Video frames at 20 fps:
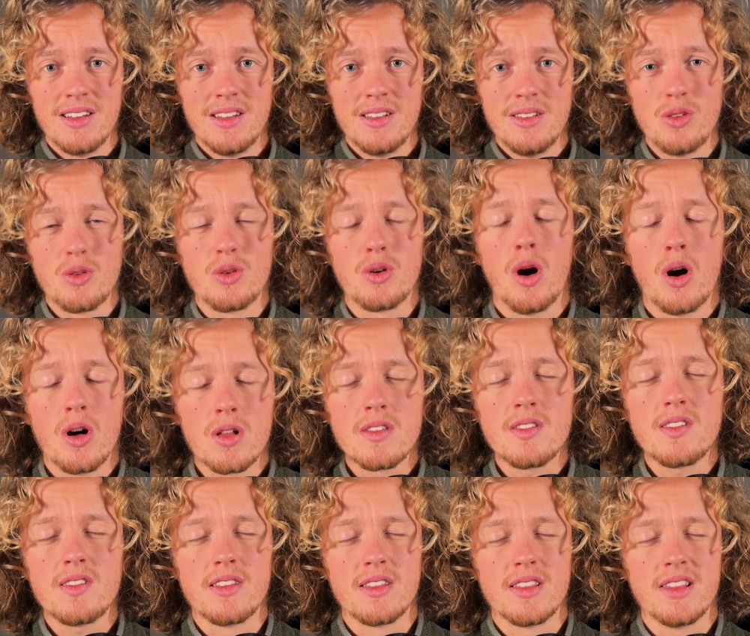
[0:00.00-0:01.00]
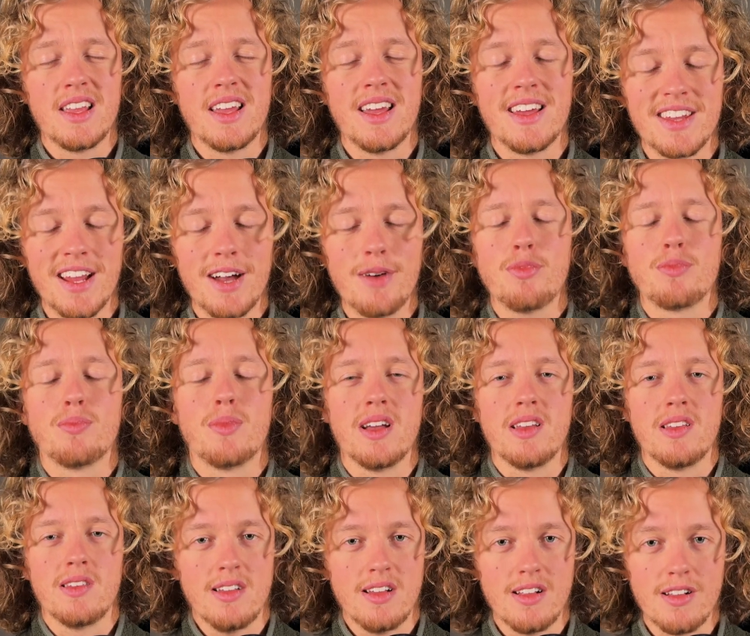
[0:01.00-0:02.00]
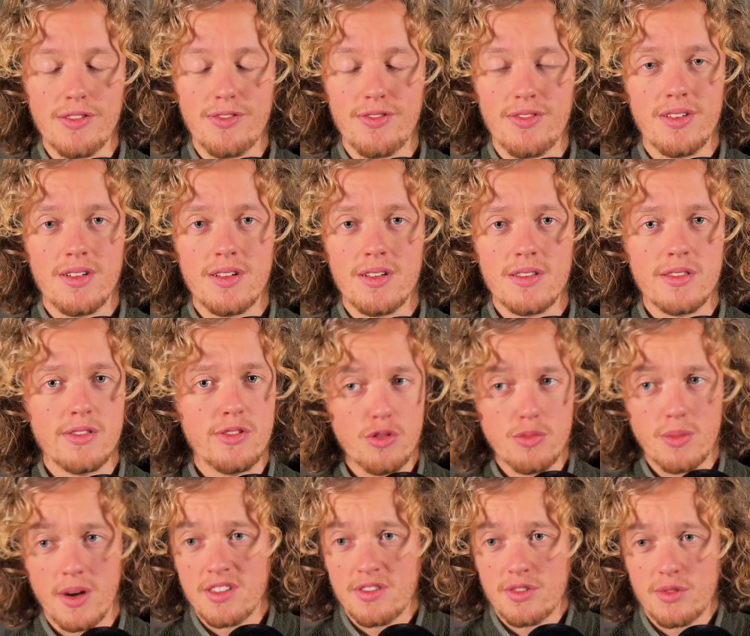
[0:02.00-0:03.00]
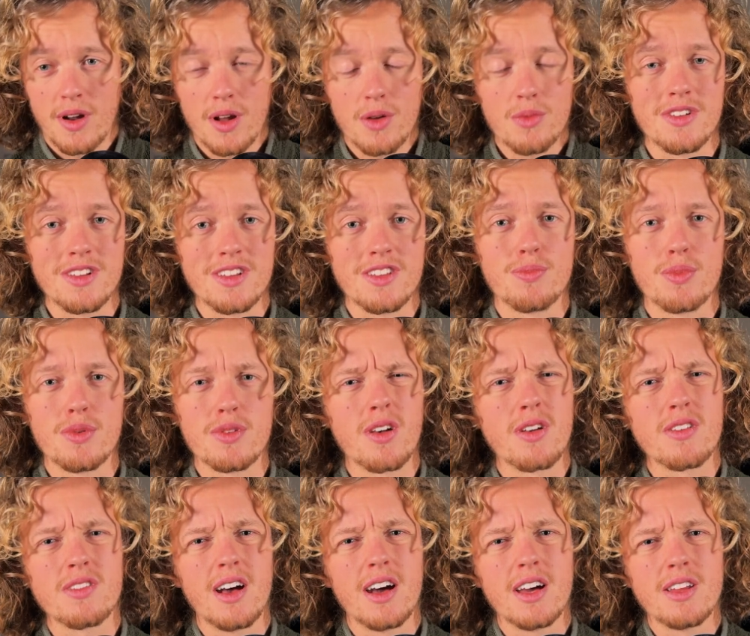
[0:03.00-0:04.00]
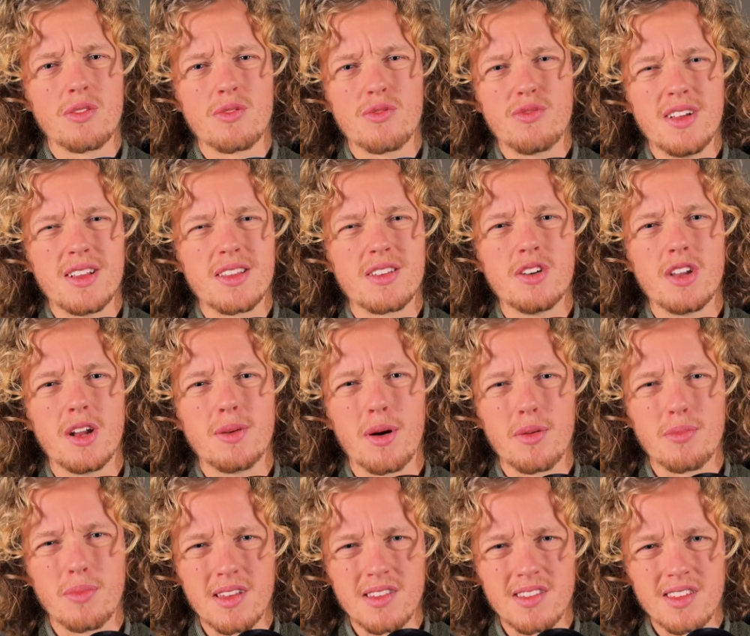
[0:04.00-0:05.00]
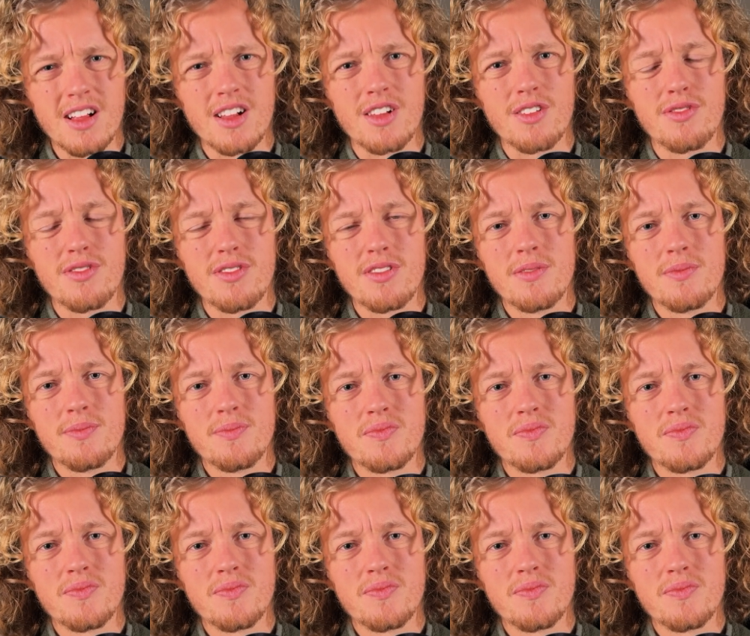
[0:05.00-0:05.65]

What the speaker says: to constantly adapt myself to my surroundings because I don't feel good about myself.